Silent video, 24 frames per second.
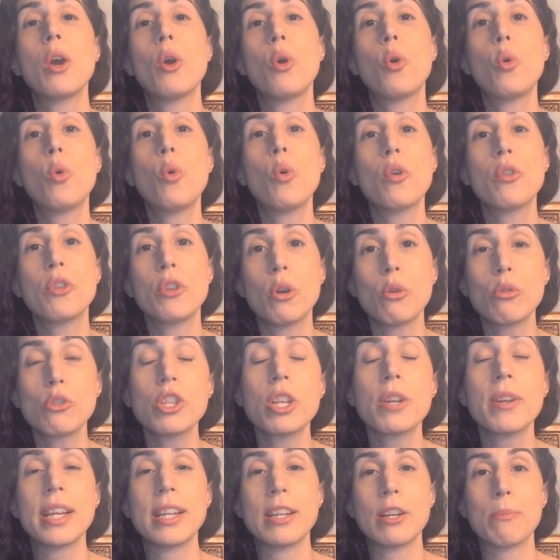who knows their
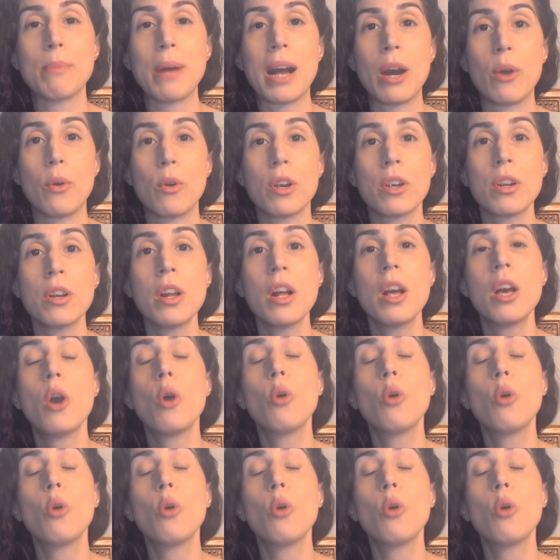inner power,